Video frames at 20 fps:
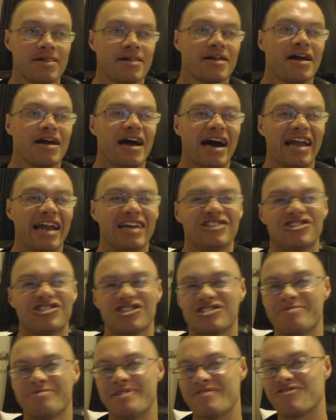And it's just
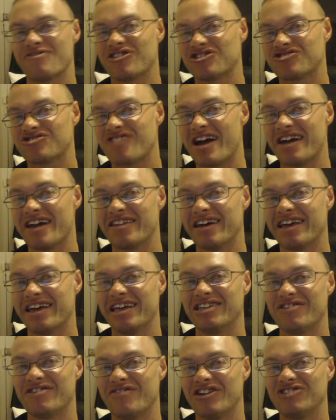a bit frustrating that an
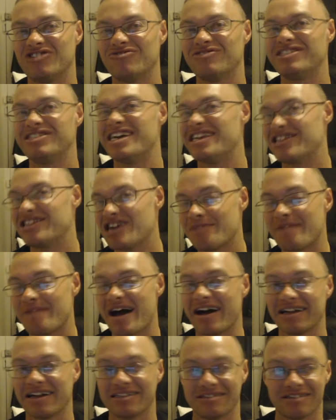individual did come
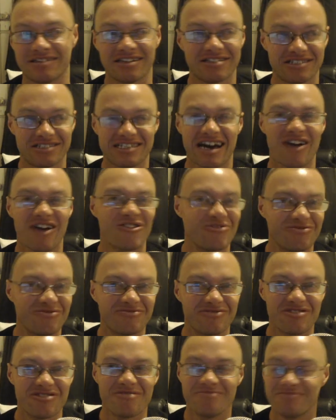out and tell
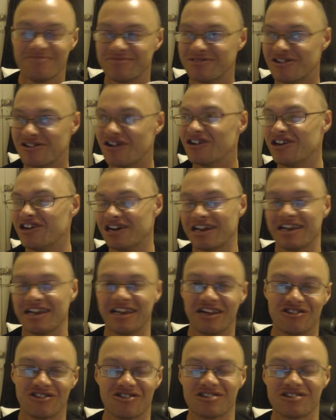them that you're going to need a drink.